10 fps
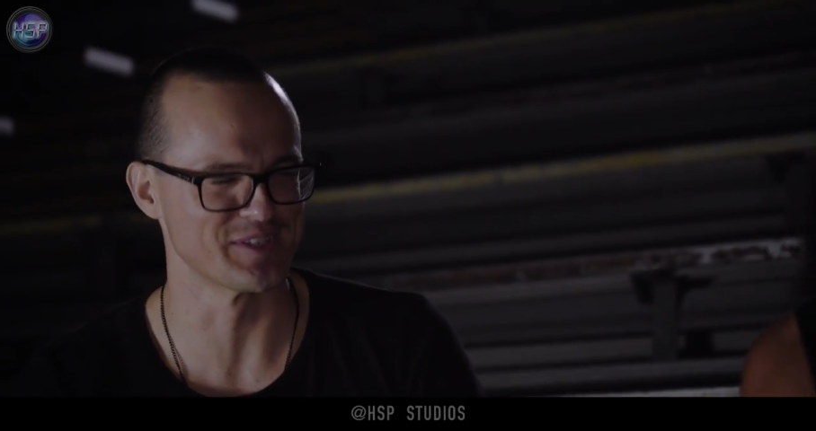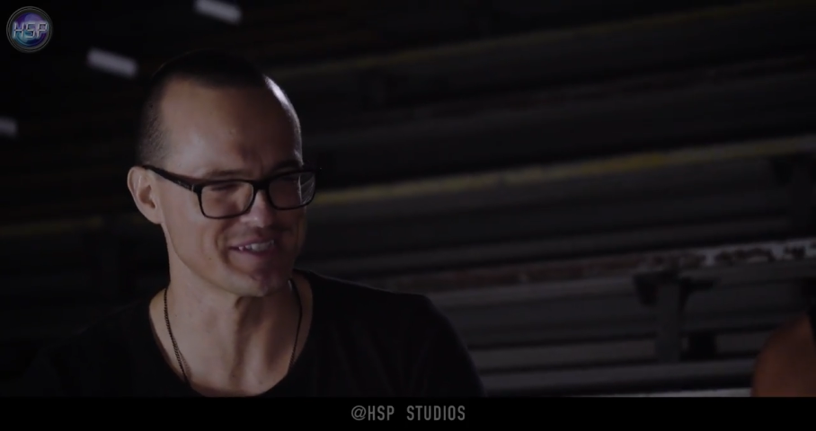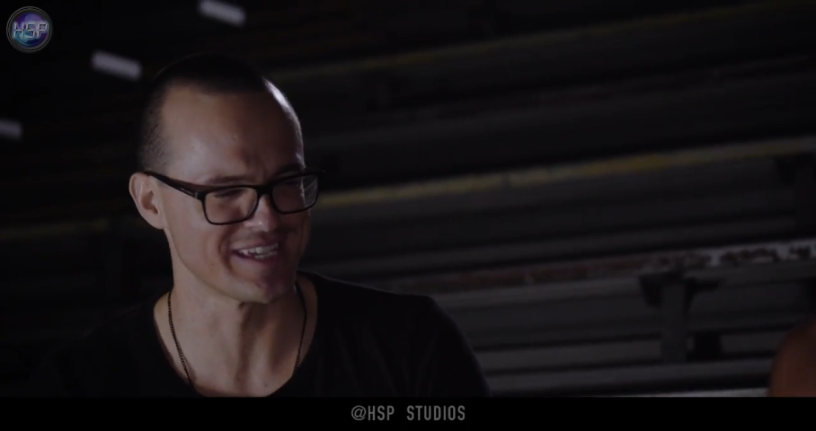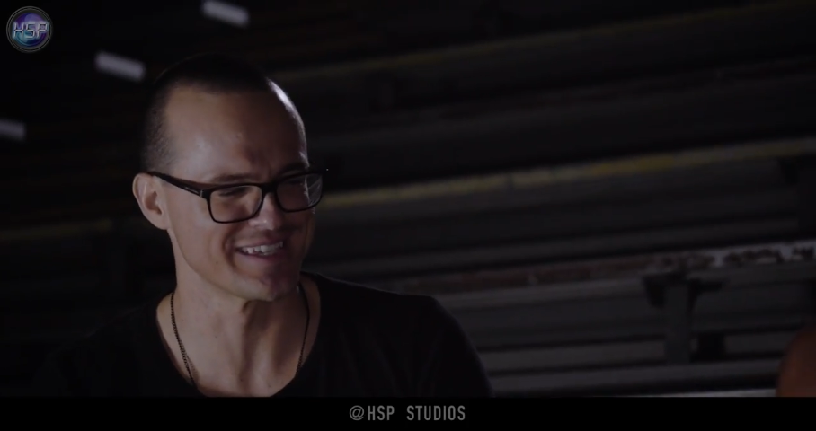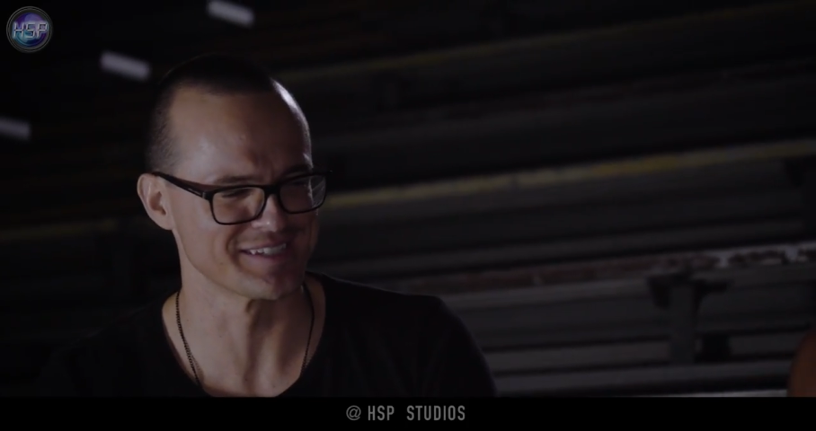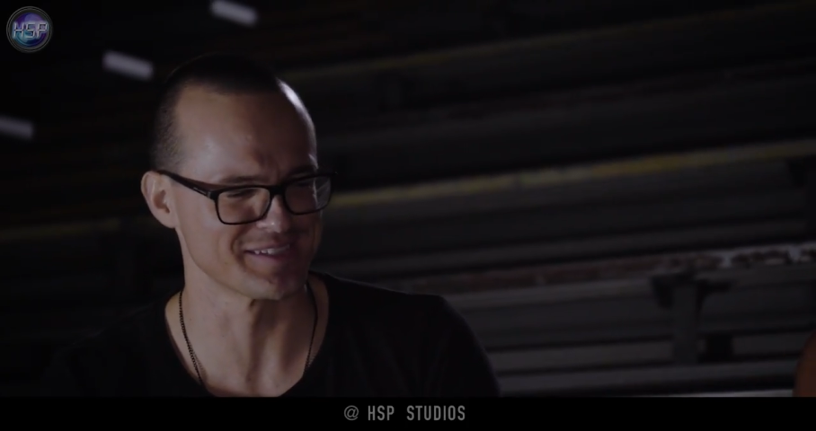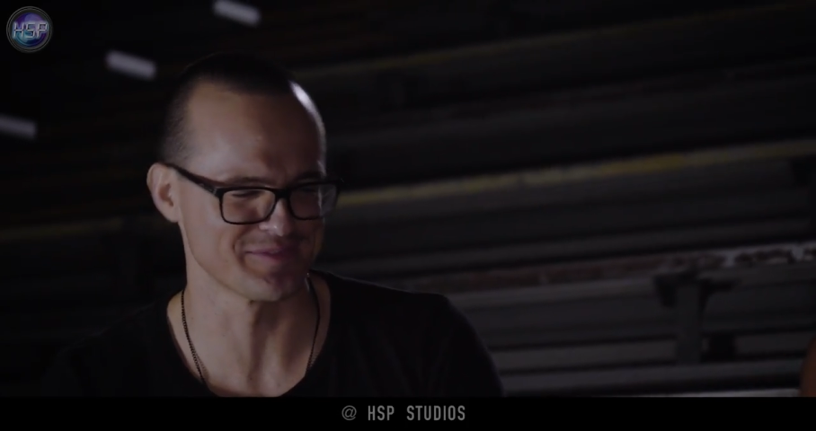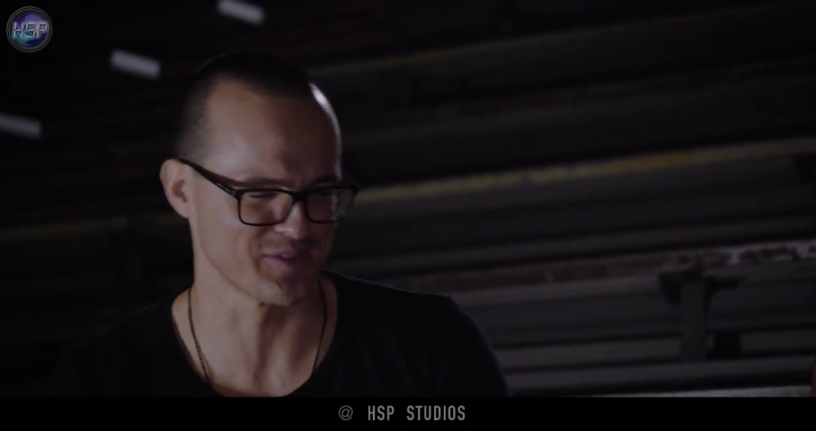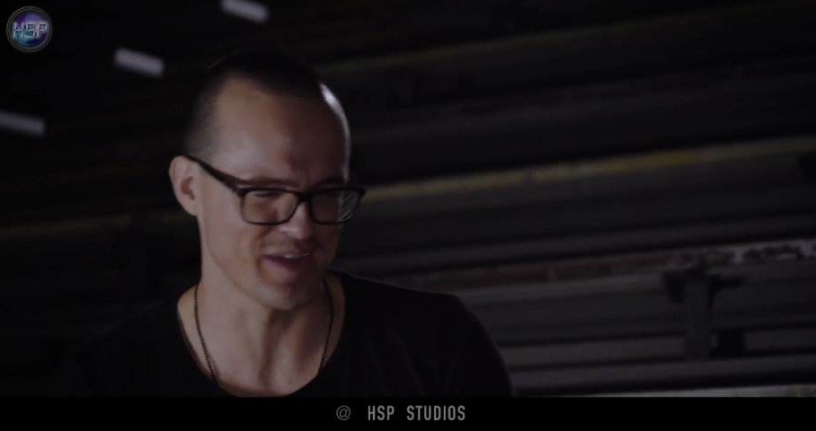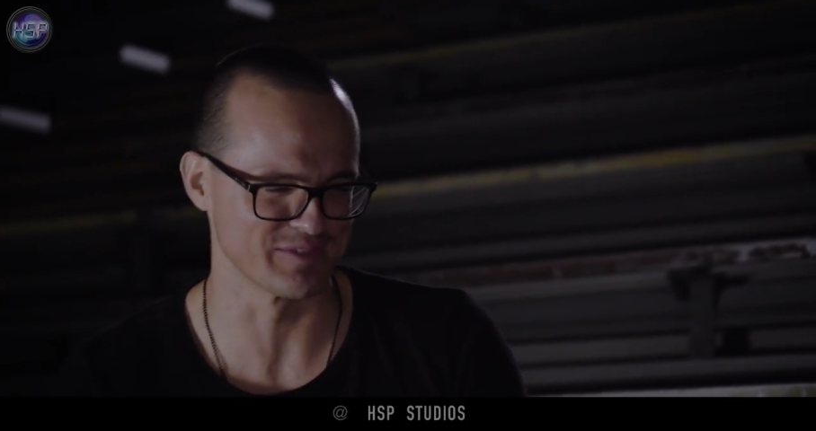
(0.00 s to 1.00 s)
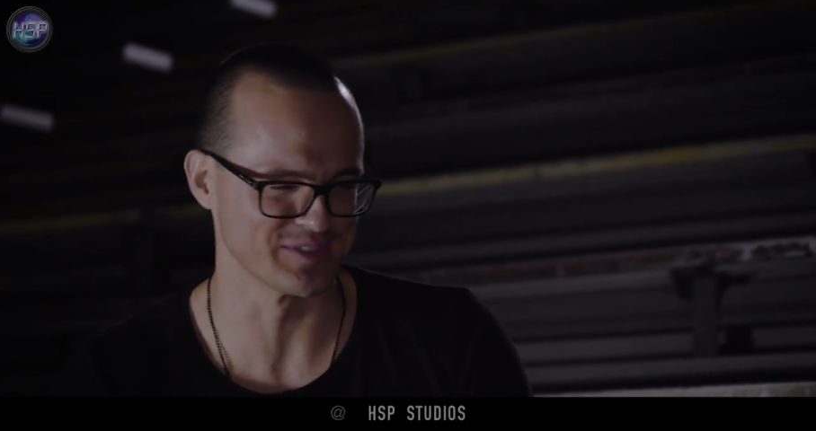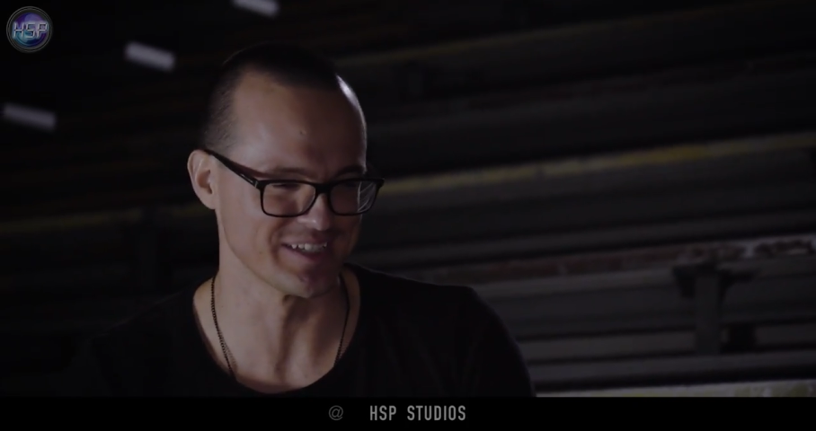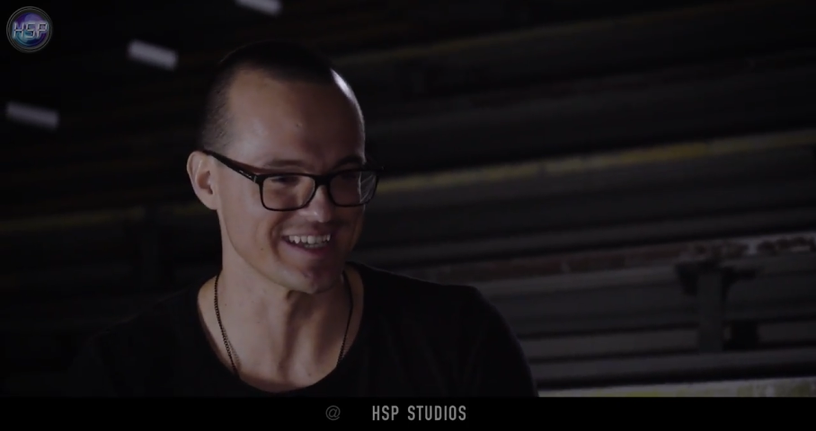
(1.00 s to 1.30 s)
for you to say this forever,